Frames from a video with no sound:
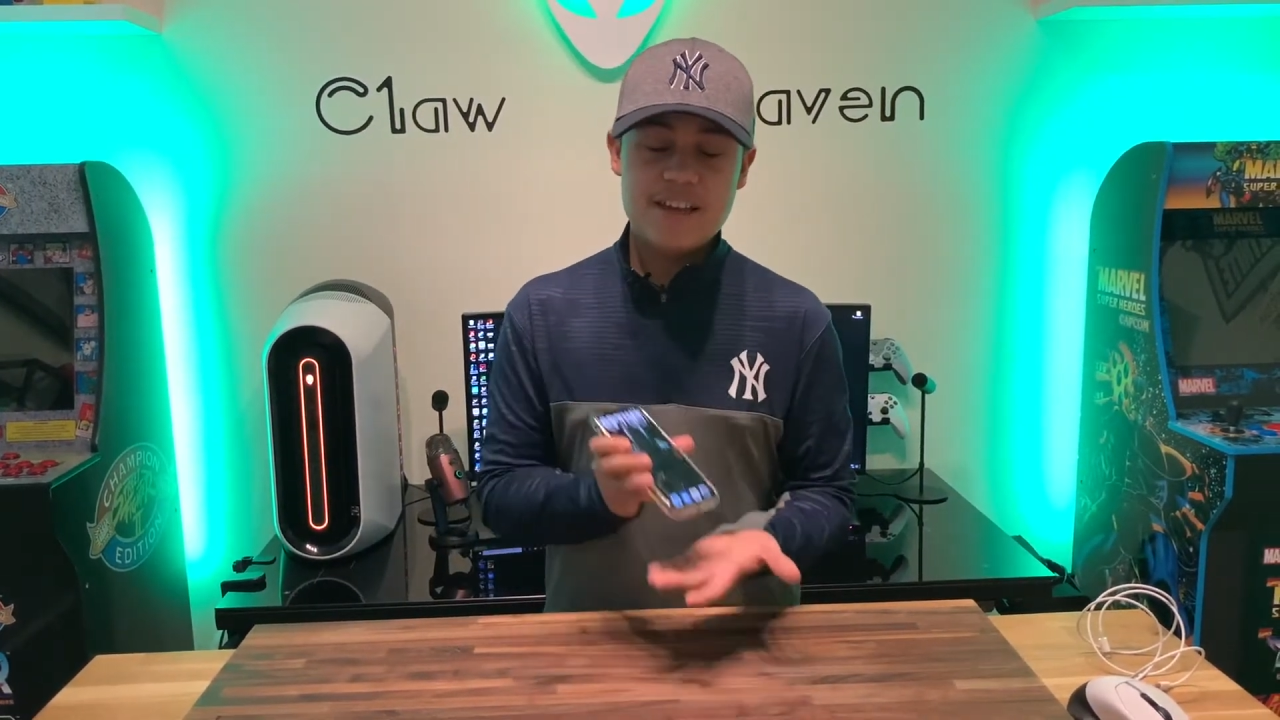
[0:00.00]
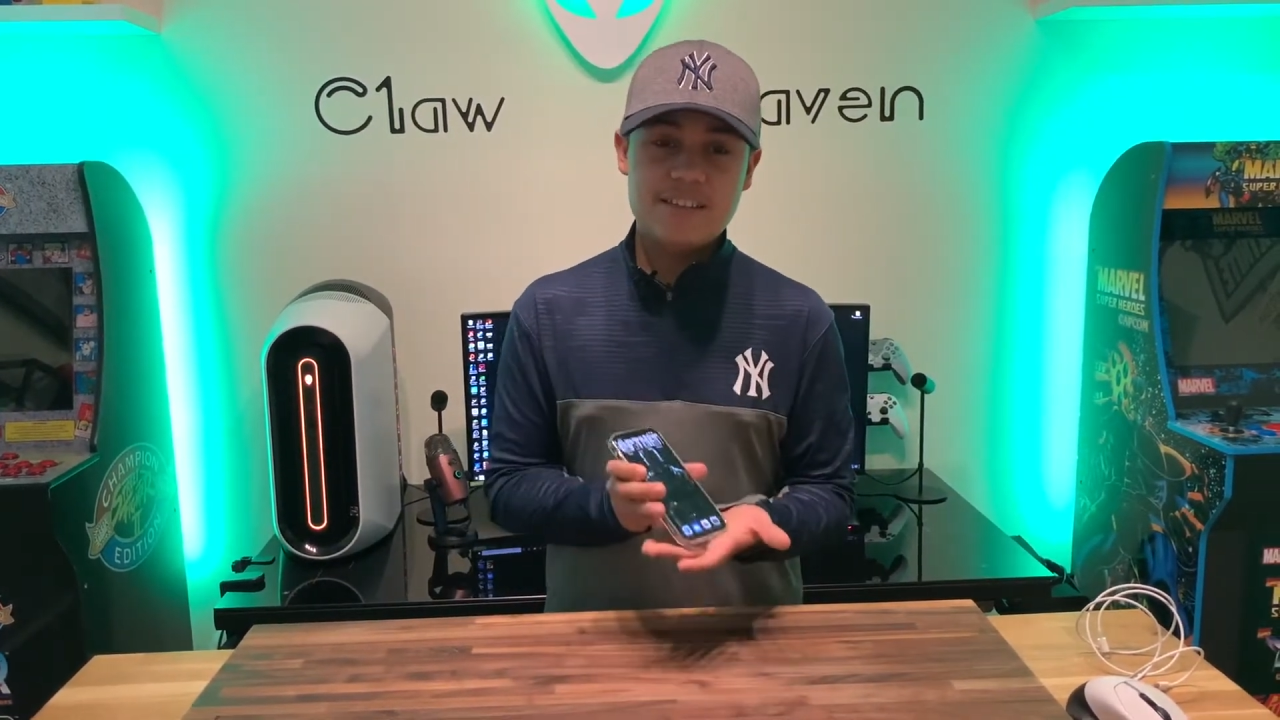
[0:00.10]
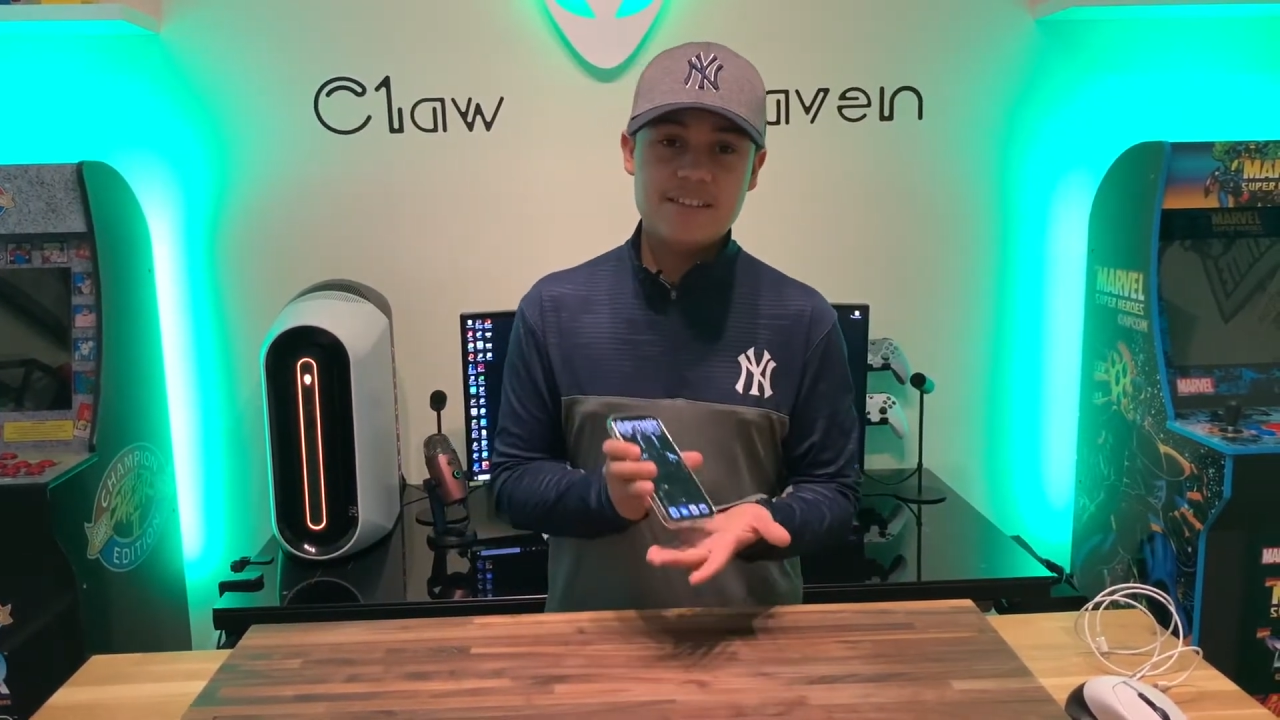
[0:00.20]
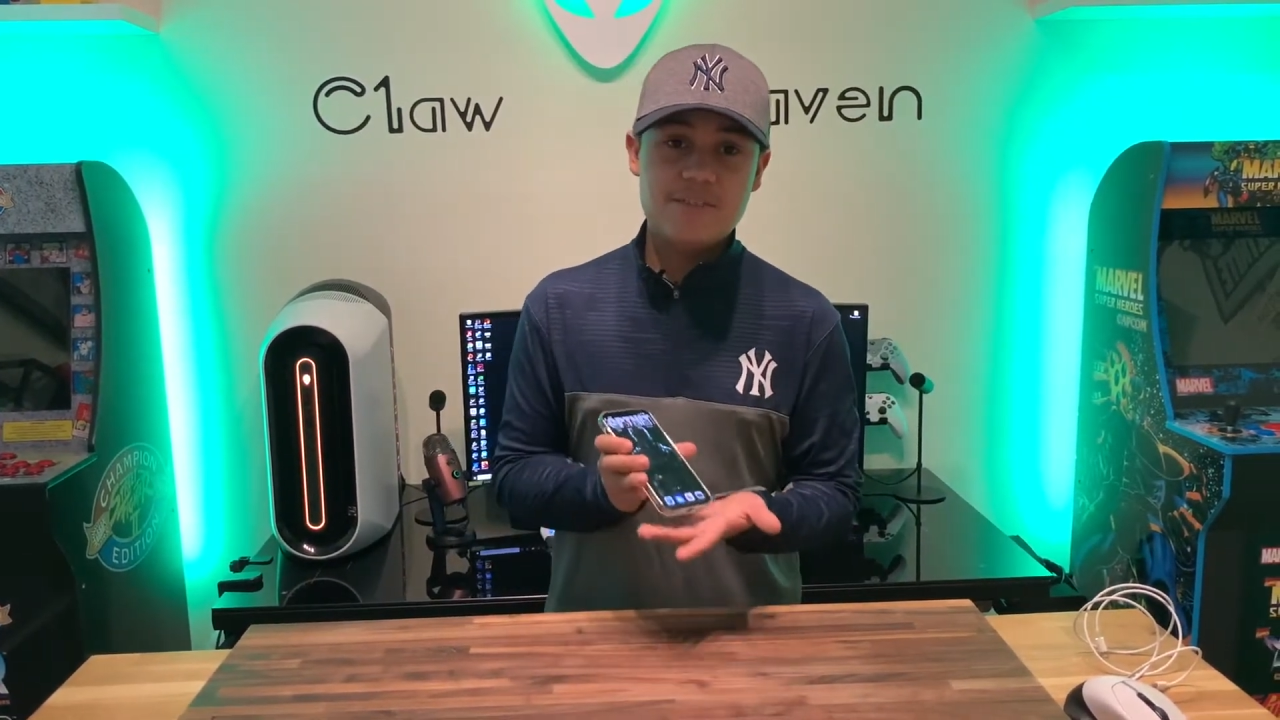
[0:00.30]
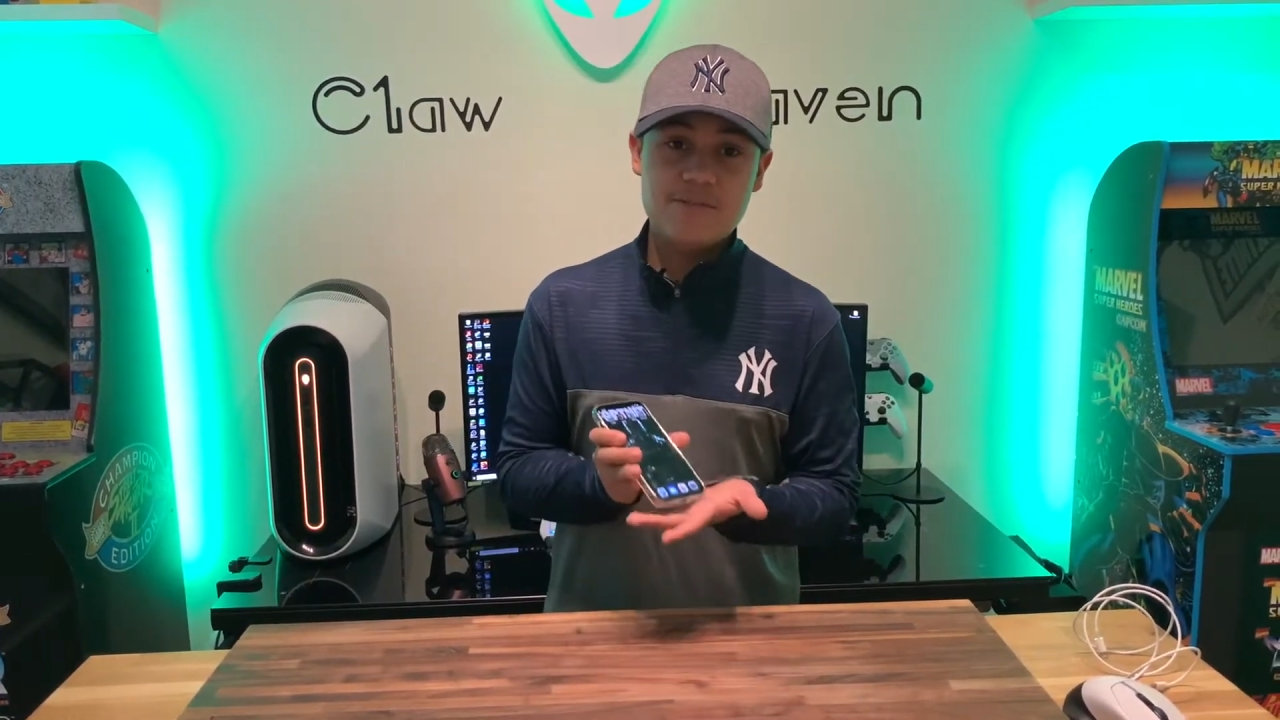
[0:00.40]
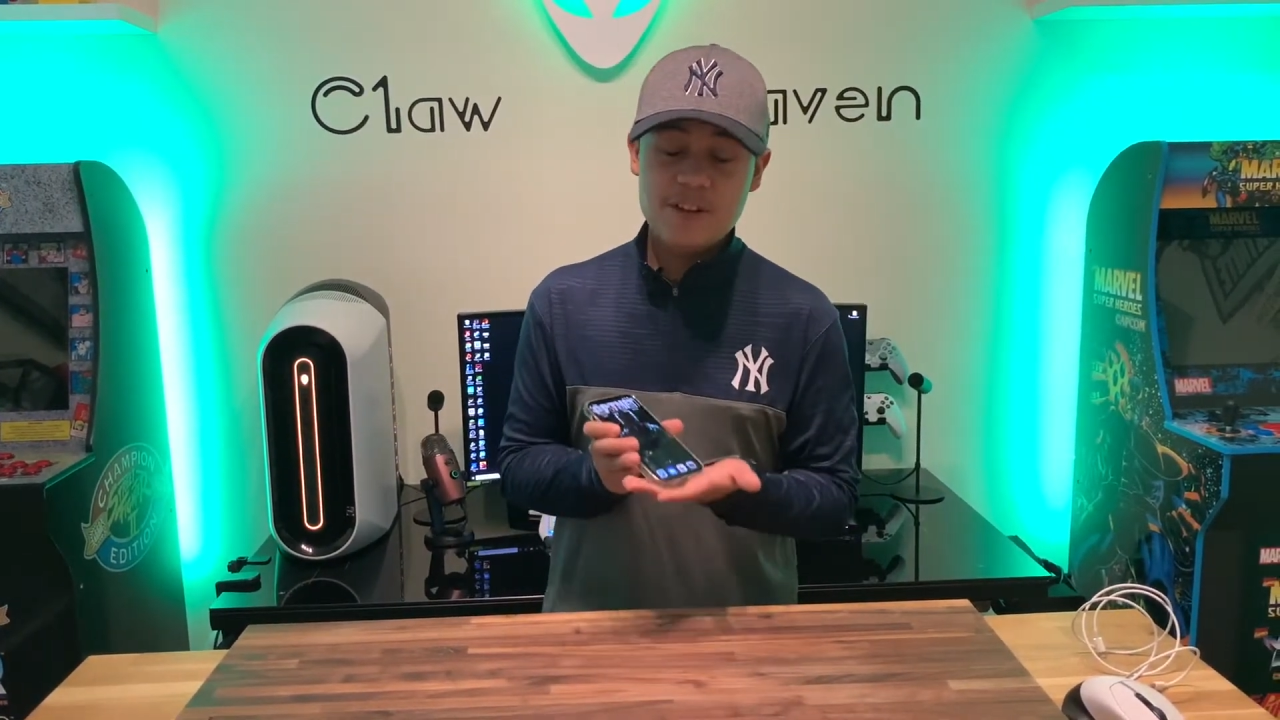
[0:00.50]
it's a